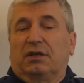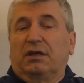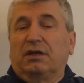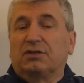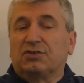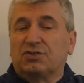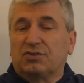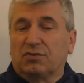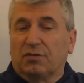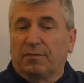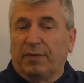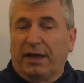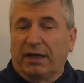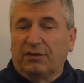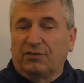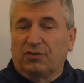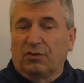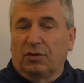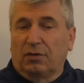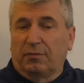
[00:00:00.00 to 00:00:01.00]
is to
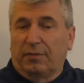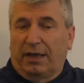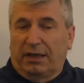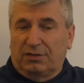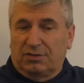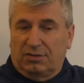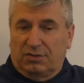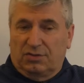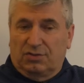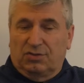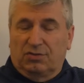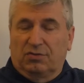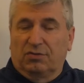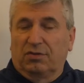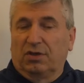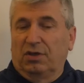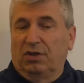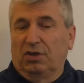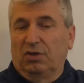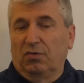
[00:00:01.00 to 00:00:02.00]
pass on a message to
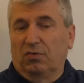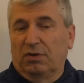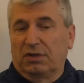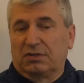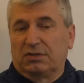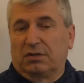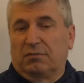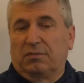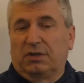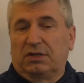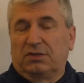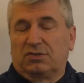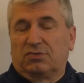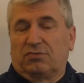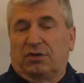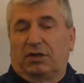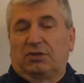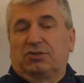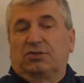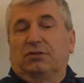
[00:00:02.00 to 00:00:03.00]
the US
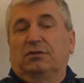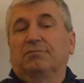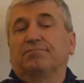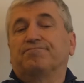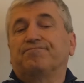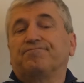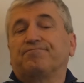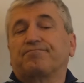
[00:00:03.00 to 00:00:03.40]
administration